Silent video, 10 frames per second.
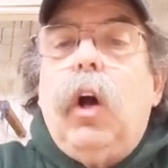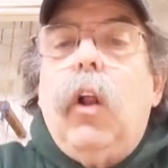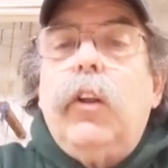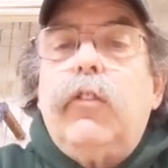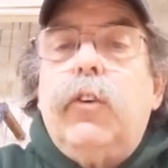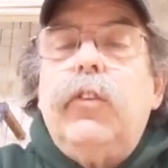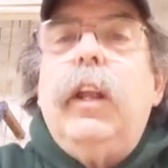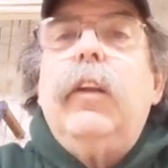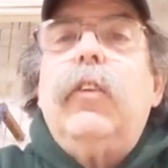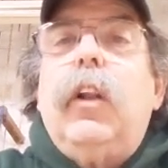us or
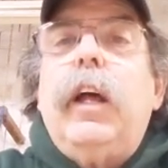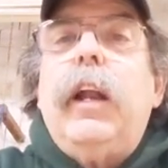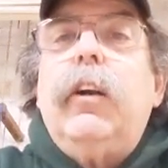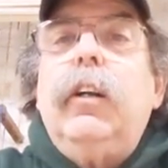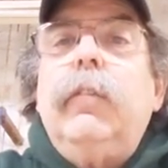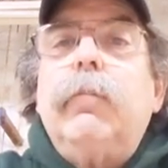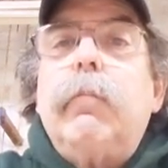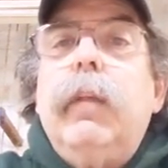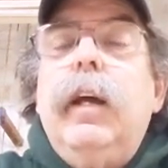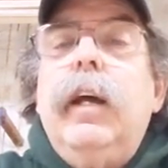send us a letter
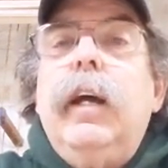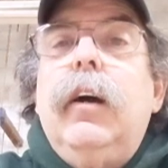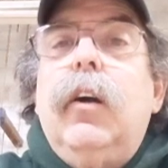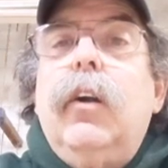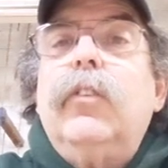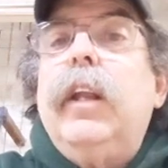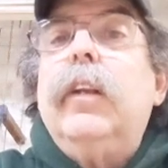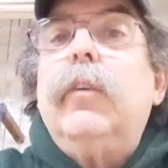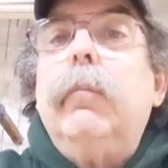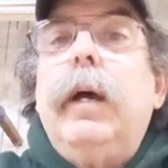or send
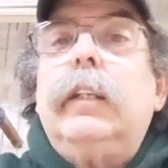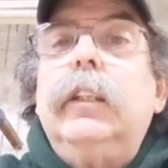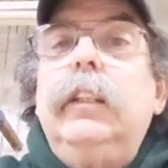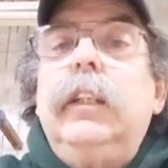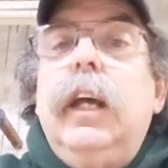us a message,